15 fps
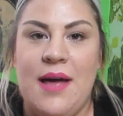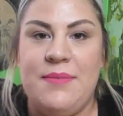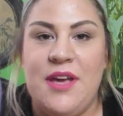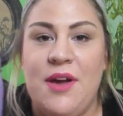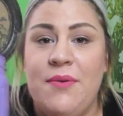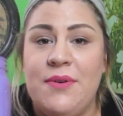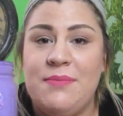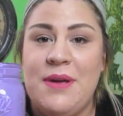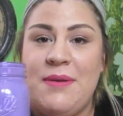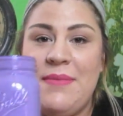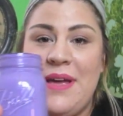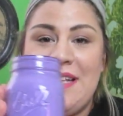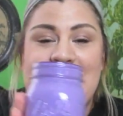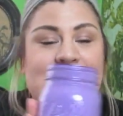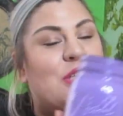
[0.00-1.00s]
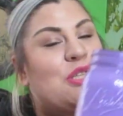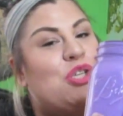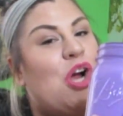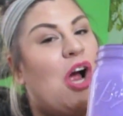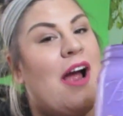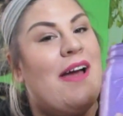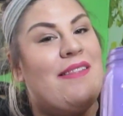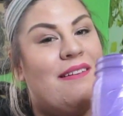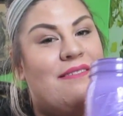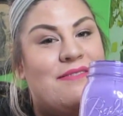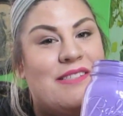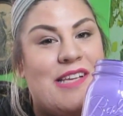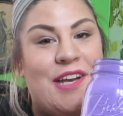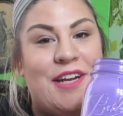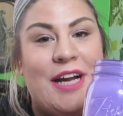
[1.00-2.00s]
I'm here with my mason jar that
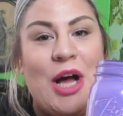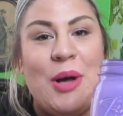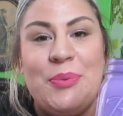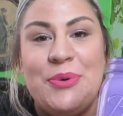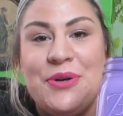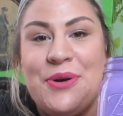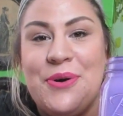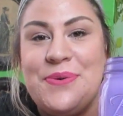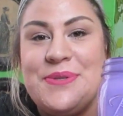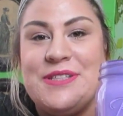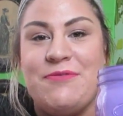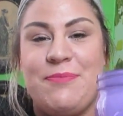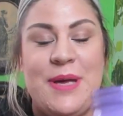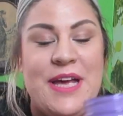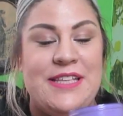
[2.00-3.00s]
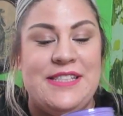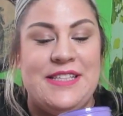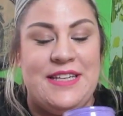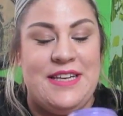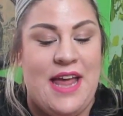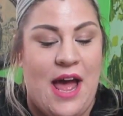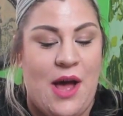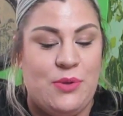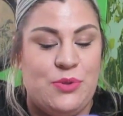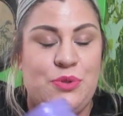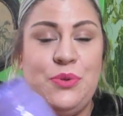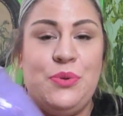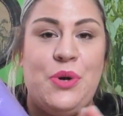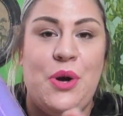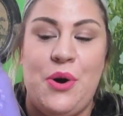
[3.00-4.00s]
I've done a couple of coats of paints in now,
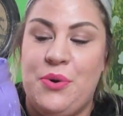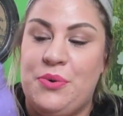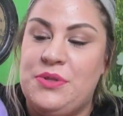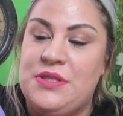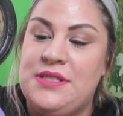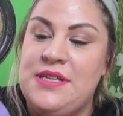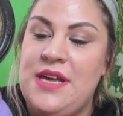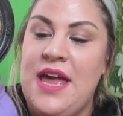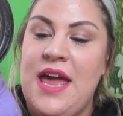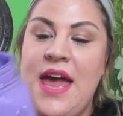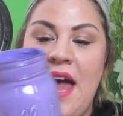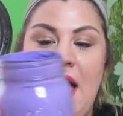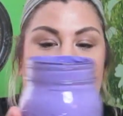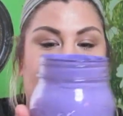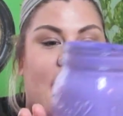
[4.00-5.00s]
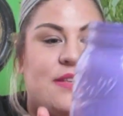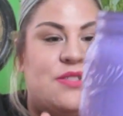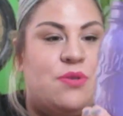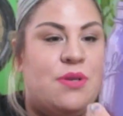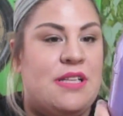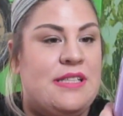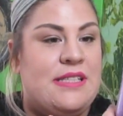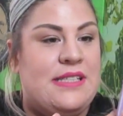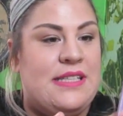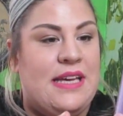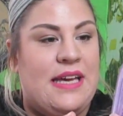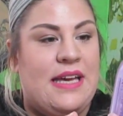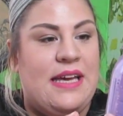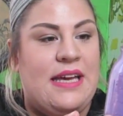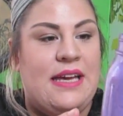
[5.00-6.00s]
2 coats. And as you can
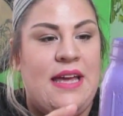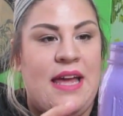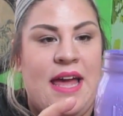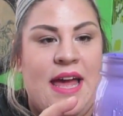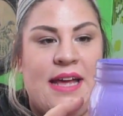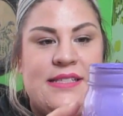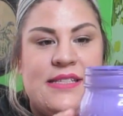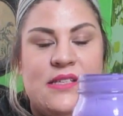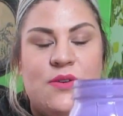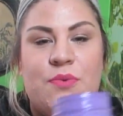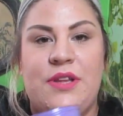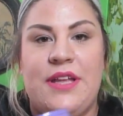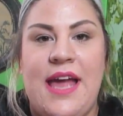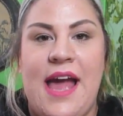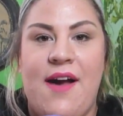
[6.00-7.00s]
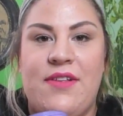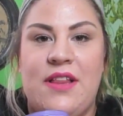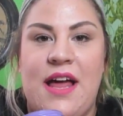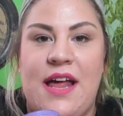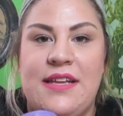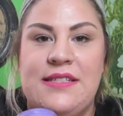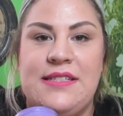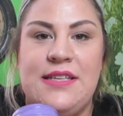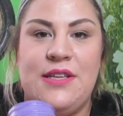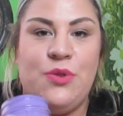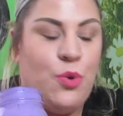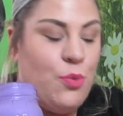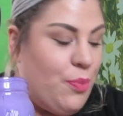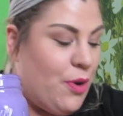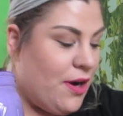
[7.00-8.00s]
see, it doesn't really have a lot of
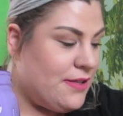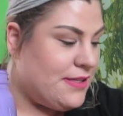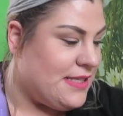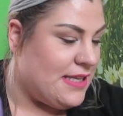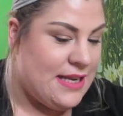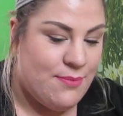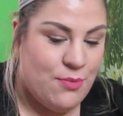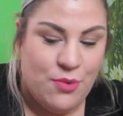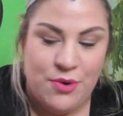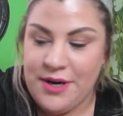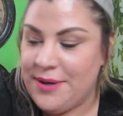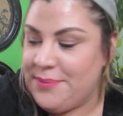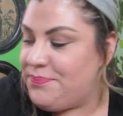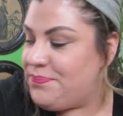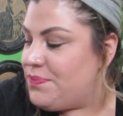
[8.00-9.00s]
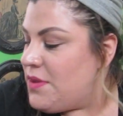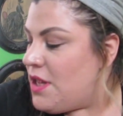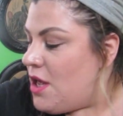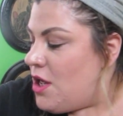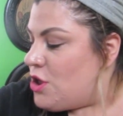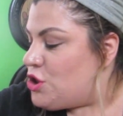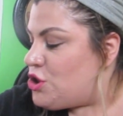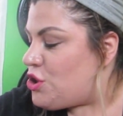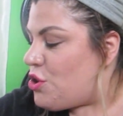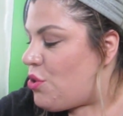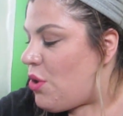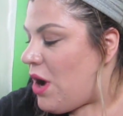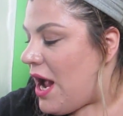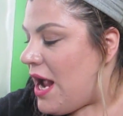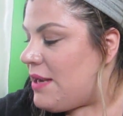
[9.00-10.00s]
see-through parts anymore.
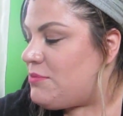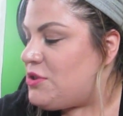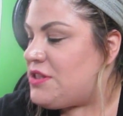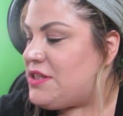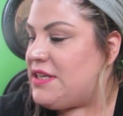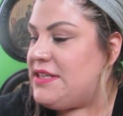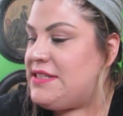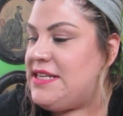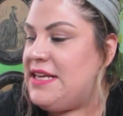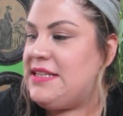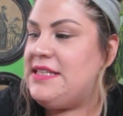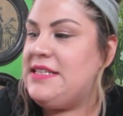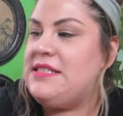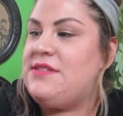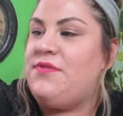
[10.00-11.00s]
So I'm just going to take these